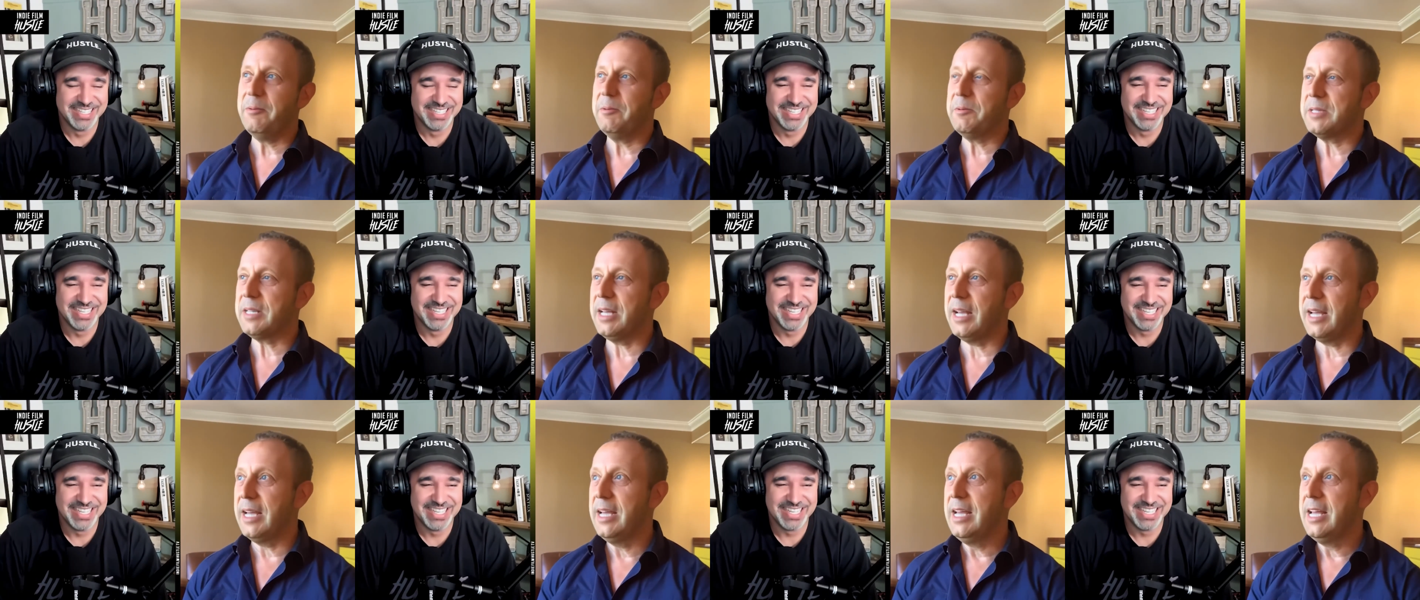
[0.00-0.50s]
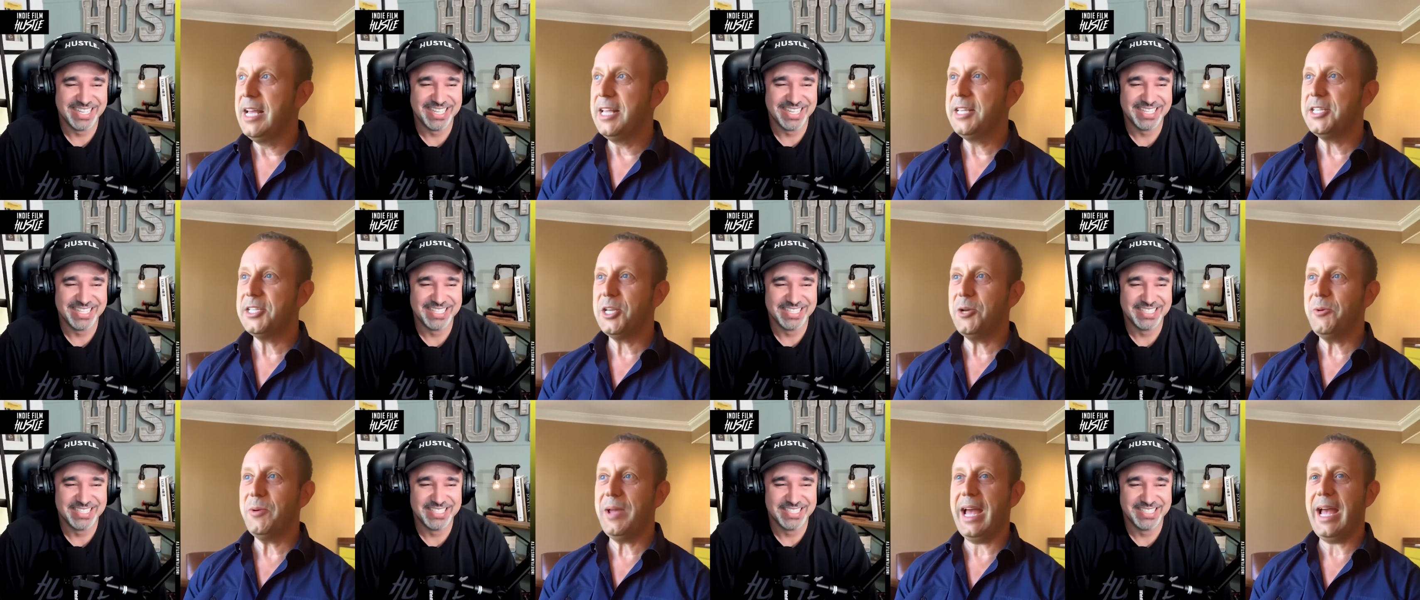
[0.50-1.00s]
Speaker 1: It was like, and
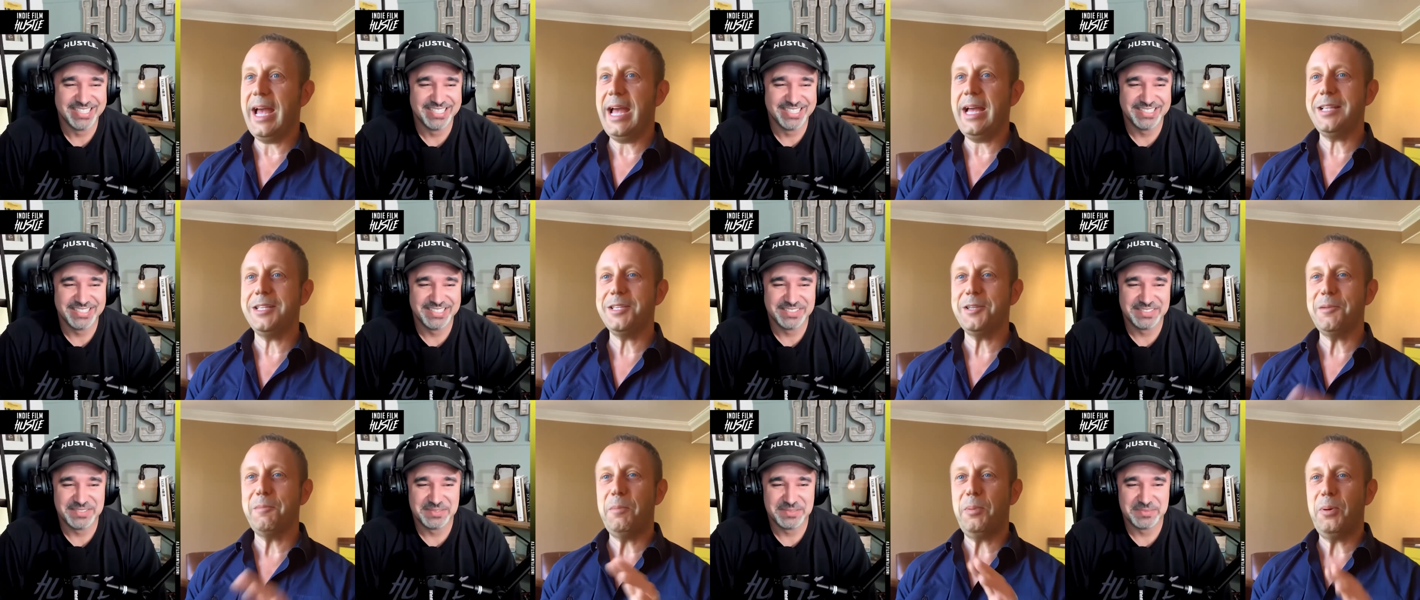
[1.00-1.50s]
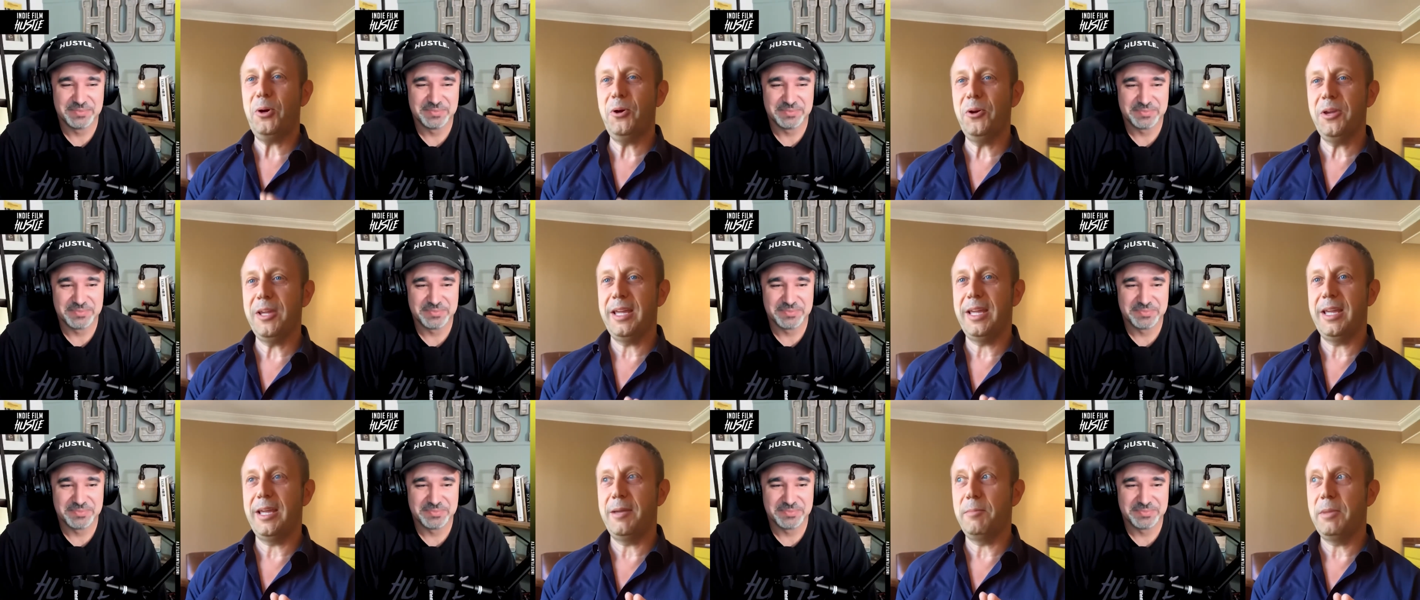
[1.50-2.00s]
so we had to
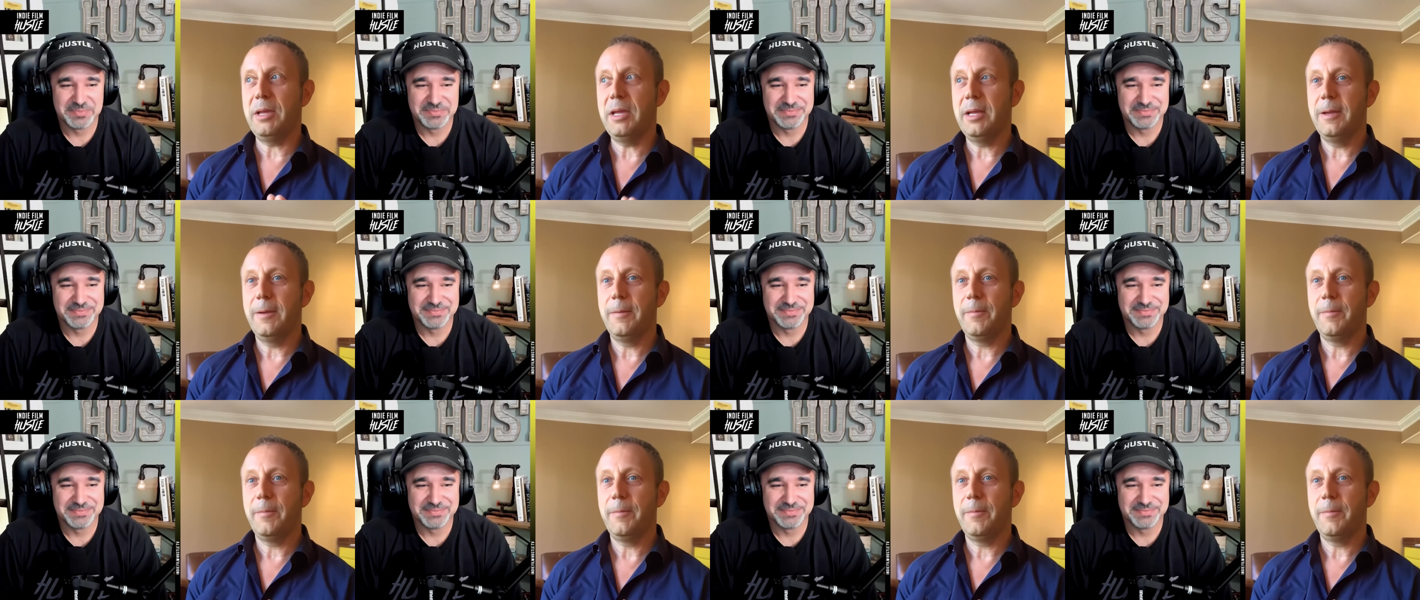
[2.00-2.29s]
put him